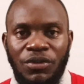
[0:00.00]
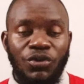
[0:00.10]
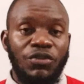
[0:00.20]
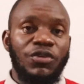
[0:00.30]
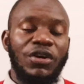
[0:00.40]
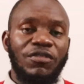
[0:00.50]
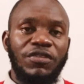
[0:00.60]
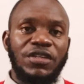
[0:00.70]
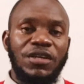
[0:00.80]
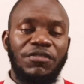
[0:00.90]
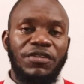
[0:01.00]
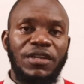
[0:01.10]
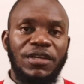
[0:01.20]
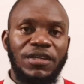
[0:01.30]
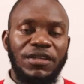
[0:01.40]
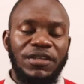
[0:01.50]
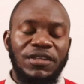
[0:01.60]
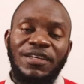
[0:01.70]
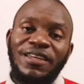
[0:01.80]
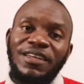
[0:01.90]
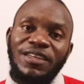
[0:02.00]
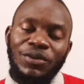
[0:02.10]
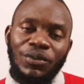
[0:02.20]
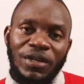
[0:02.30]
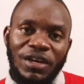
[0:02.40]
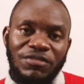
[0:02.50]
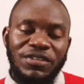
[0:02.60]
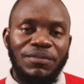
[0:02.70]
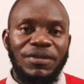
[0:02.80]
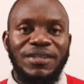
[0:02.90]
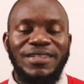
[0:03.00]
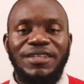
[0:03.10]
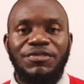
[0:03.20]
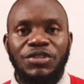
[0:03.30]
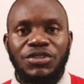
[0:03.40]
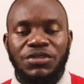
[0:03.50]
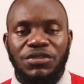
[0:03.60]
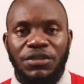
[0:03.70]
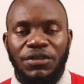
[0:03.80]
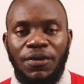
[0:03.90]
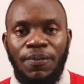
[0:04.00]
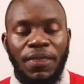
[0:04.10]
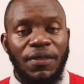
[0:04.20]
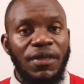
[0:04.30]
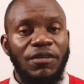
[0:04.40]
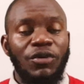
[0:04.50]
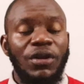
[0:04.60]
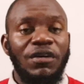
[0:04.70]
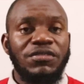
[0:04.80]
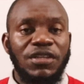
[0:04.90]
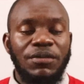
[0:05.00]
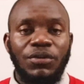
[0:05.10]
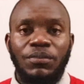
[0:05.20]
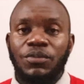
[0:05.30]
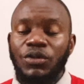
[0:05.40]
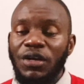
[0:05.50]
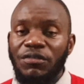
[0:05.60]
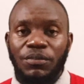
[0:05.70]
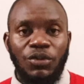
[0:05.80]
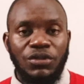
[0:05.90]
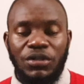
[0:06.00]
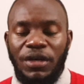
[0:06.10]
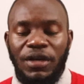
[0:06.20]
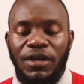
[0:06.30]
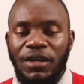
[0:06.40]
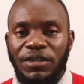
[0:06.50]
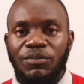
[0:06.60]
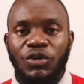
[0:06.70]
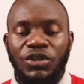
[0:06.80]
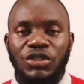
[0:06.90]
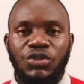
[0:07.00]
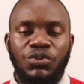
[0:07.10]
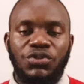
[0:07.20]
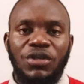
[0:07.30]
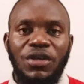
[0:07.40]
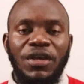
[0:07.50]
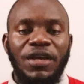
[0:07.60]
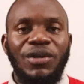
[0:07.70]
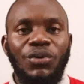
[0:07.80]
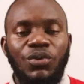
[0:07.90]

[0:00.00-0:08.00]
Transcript: So if you have a, a failing kidney, you will have vitamin D deficiency. And therefore, you'll have skin problems, you'll have immune, uh, immune issues, and